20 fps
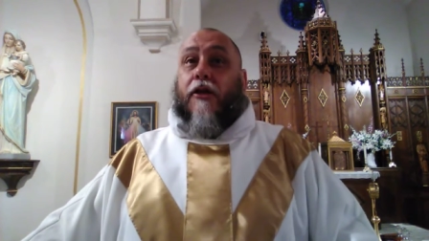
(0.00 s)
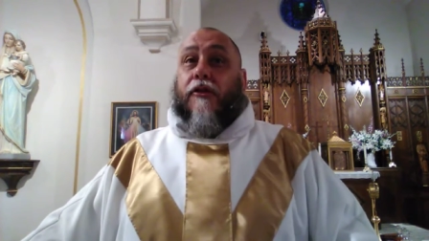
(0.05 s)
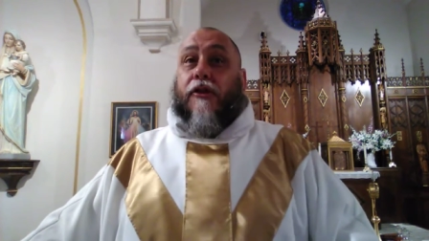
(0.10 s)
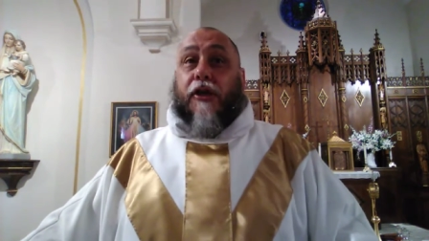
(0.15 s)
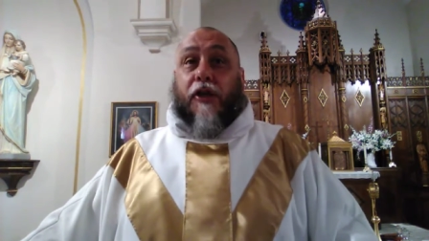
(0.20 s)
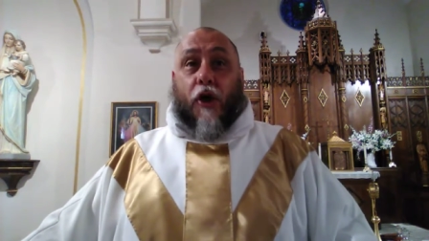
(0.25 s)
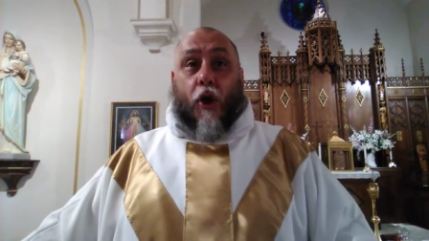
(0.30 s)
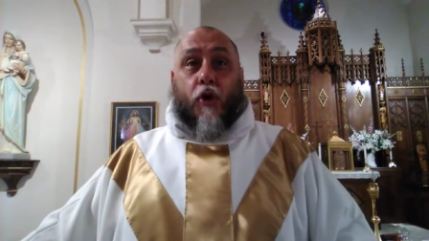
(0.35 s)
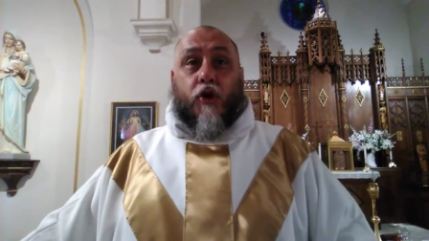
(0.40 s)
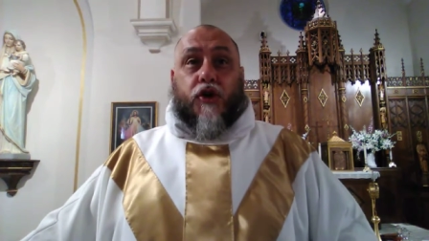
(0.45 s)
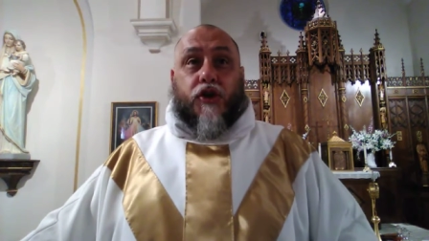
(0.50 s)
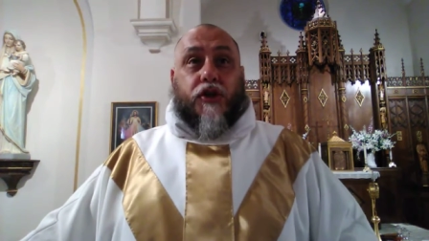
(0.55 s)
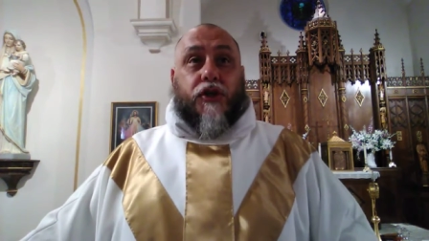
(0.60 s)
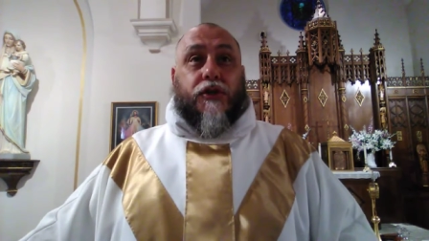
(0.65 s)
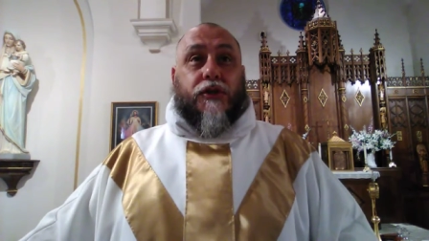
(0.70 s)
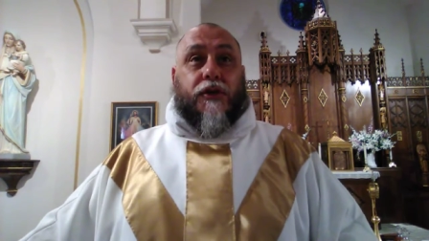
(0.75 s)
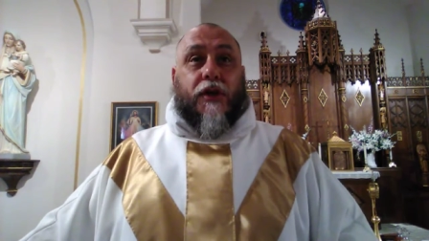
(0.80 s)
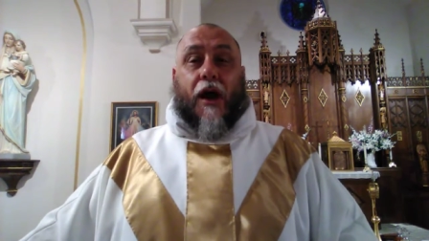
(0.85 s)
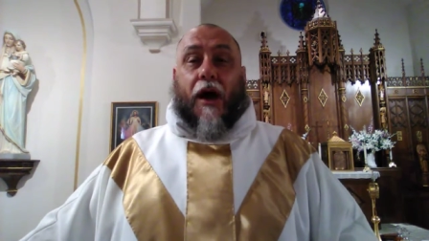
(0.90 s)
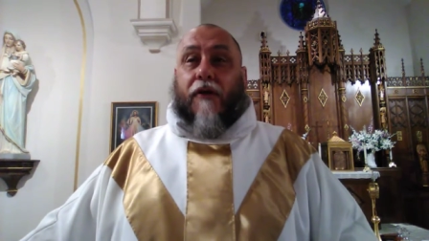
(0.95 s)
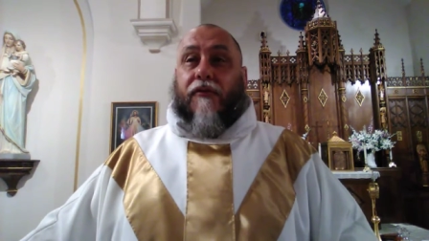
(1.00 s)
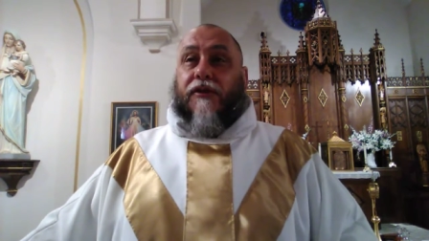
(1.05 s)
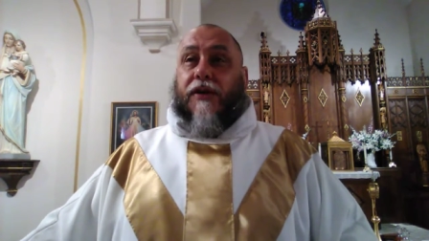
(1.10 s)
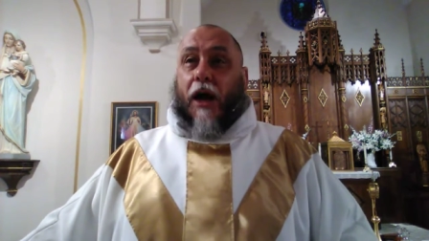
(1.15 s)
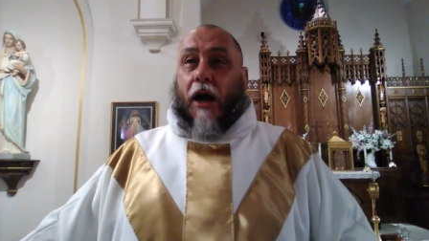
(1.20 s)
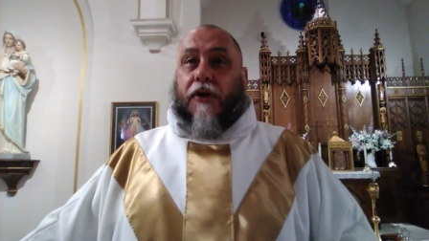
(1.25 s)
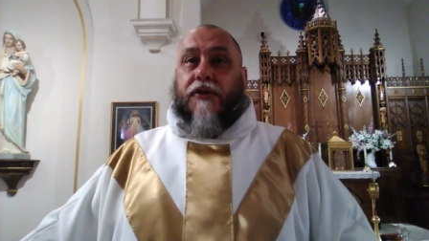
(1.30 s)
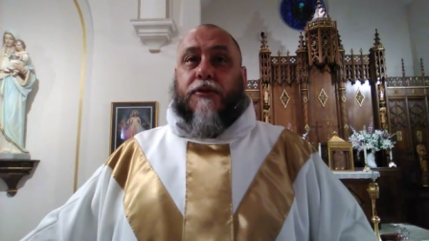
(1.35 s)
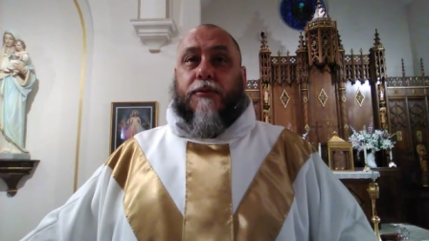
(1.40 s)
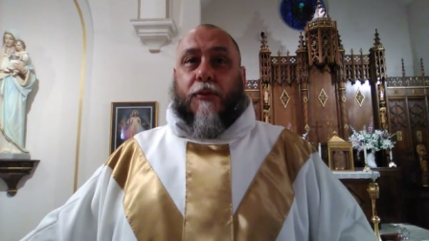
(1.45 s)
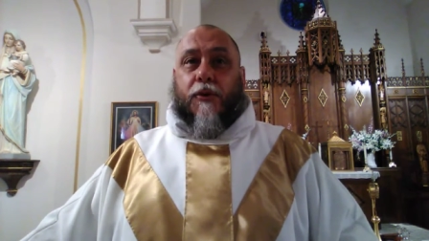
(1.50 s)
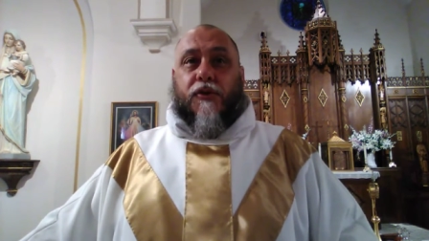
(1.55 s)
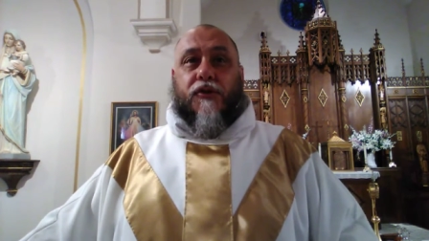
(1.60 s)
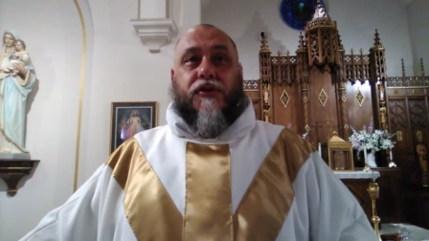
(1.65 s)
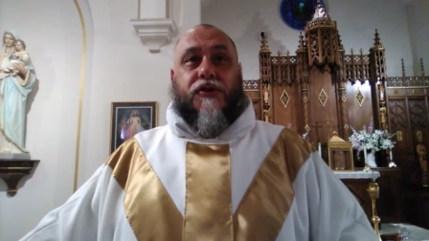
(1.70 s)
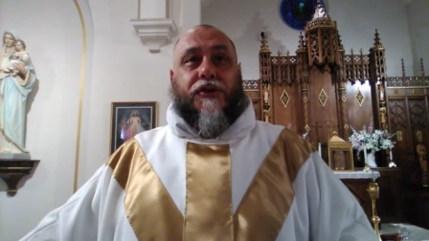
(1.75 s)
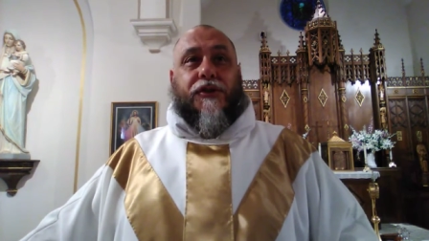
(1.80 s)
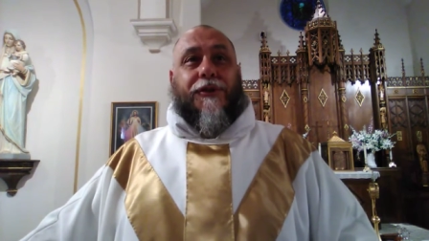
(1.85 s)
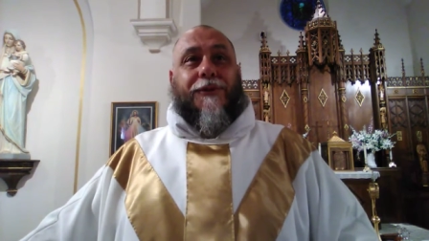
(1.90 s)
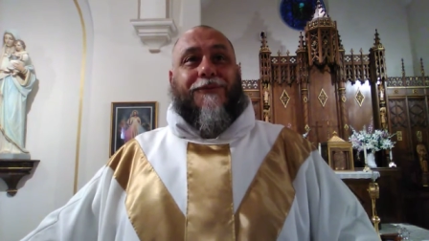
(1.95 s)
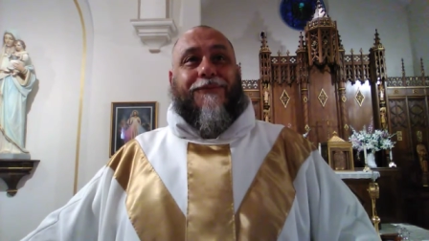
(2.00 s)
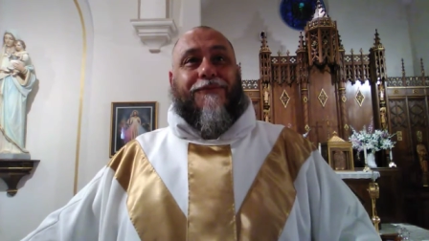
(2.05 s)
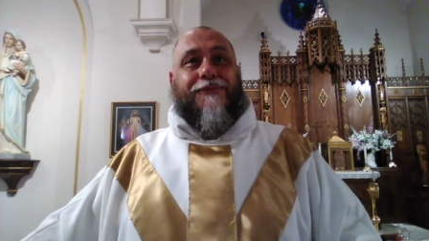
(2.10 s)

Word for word: the ocean of God's mercy.